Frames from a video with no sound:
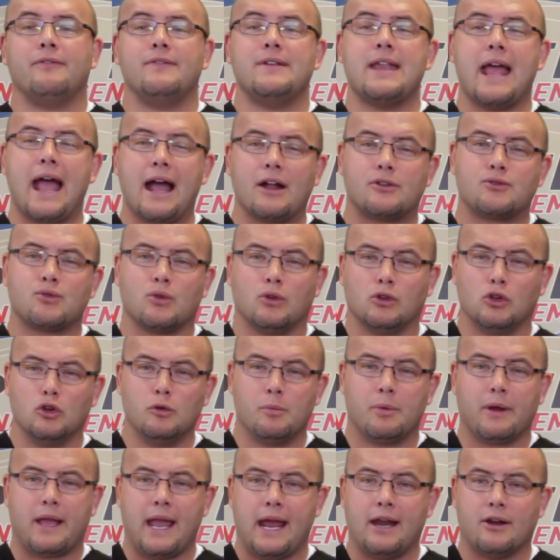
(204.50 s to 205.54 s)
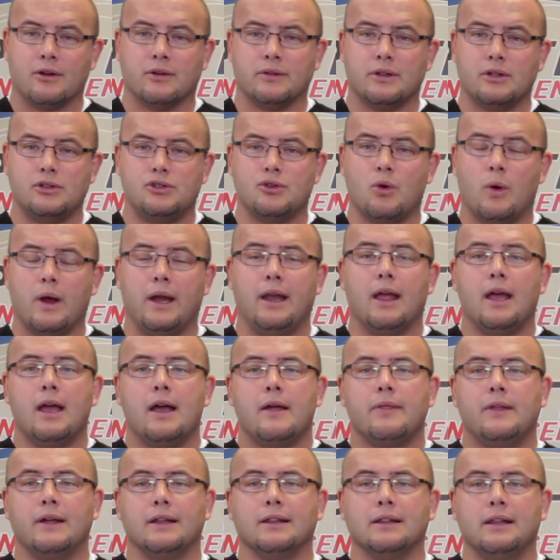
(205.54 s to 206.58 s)
of natural lubricator in the joint
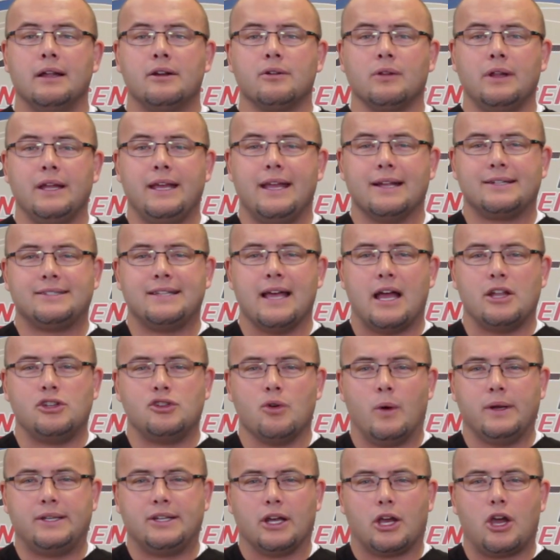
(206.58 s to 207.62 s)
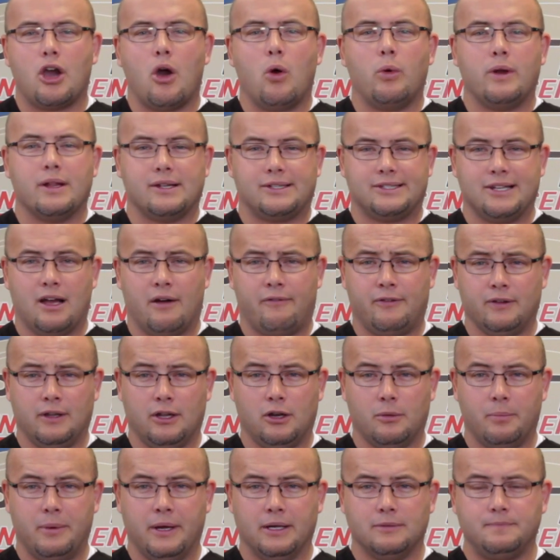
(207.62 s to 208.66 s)
that literally gets that joint to coat itself a
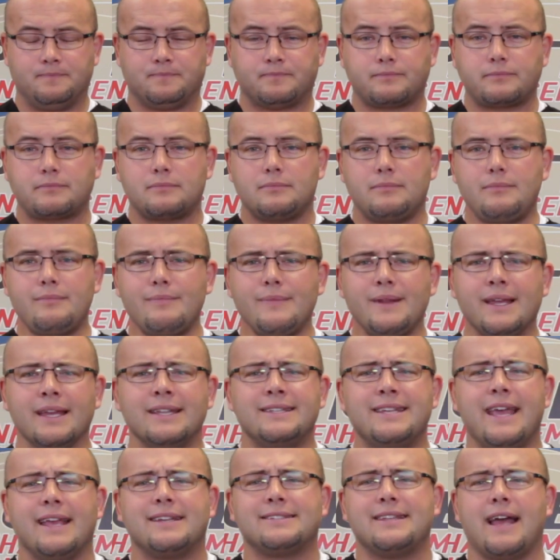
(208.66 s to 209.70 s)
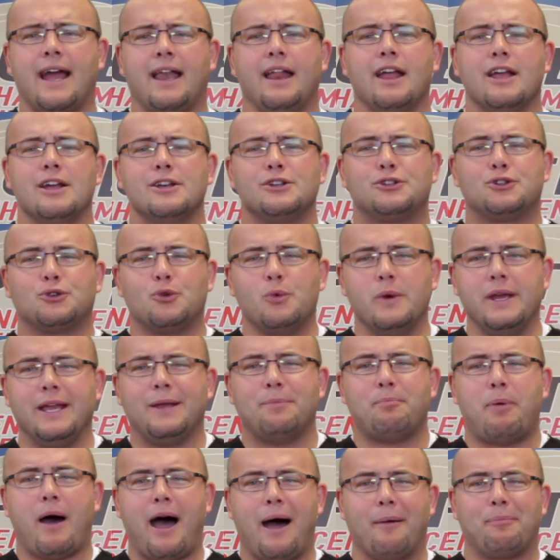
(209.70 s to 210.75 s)
little bit. It takes that
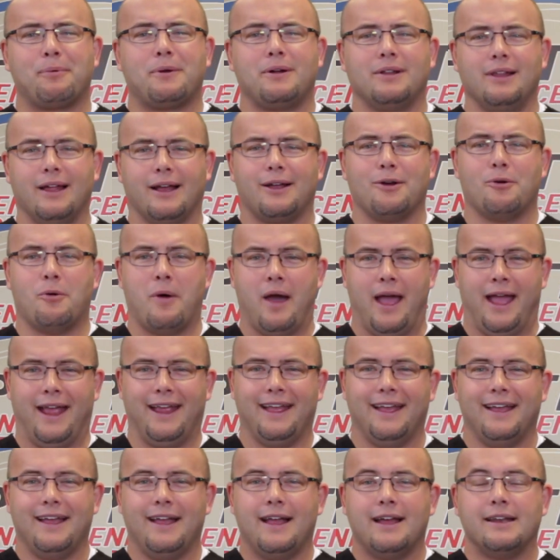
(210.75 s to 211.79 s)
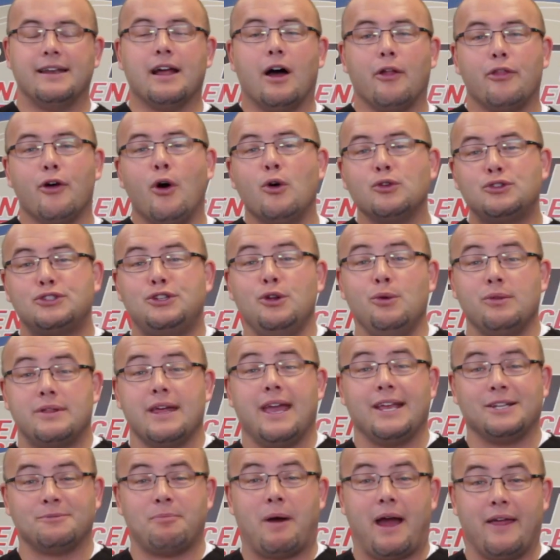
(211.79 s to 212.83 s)
squeak, pop, click away. Now, those two
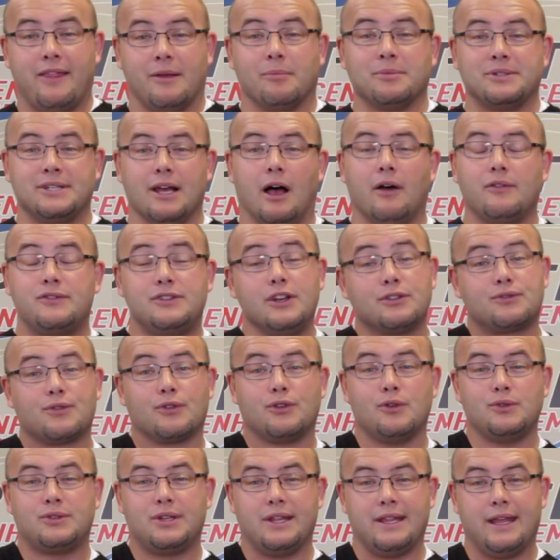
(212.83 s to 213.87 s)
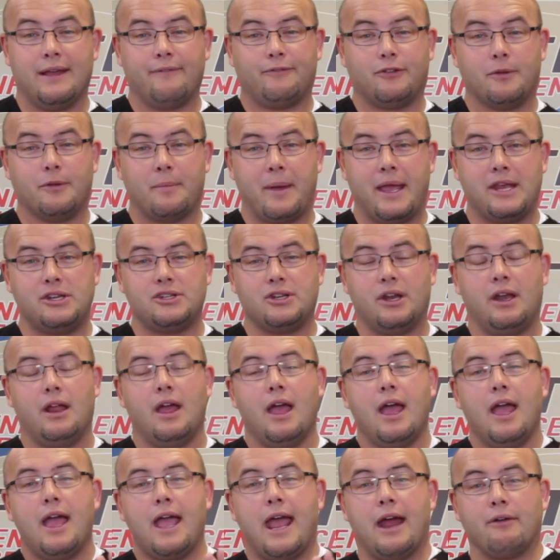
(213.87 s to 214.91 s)
things by themselves, just reducing the inflammation
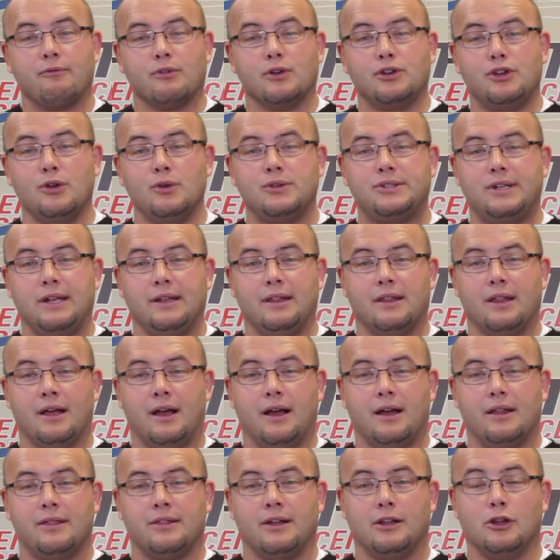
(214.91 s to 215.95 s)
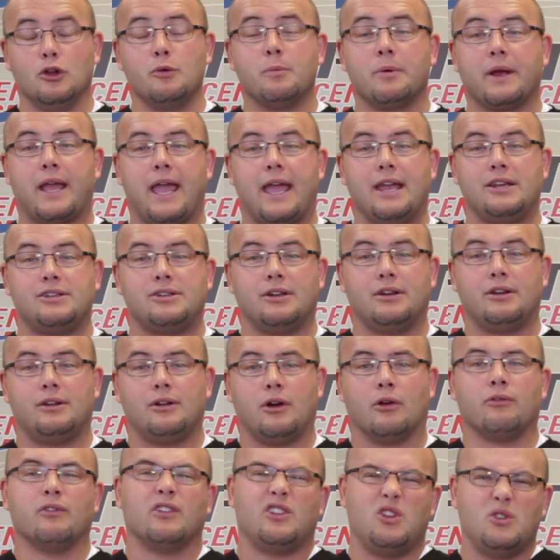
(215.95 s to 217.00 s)
and reducing the, the lubrication
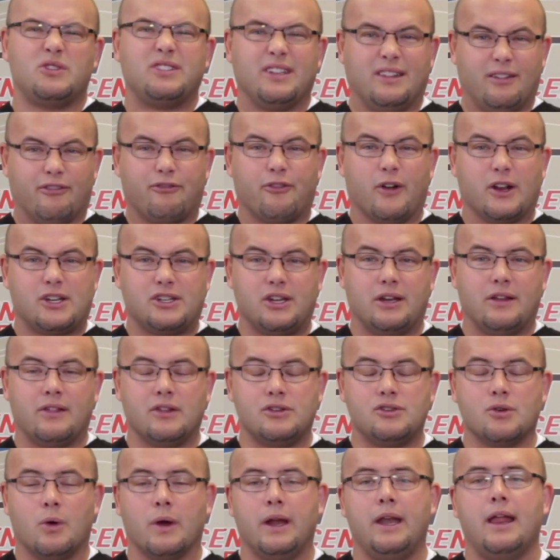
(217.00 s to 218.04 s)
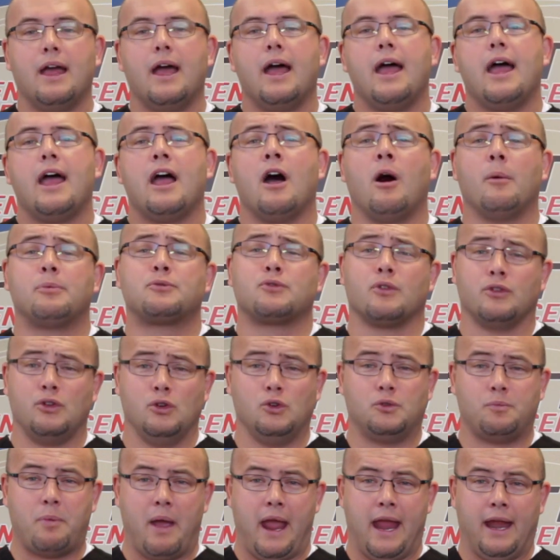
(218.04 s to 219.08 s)
or reducing the friction in the joint, helps
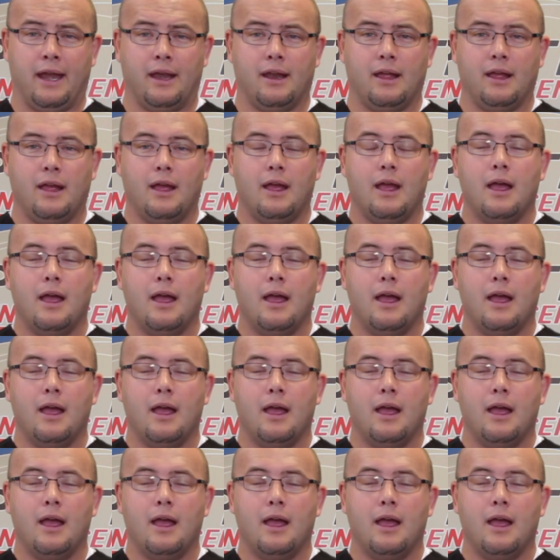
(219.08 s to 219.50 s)
reduce pain.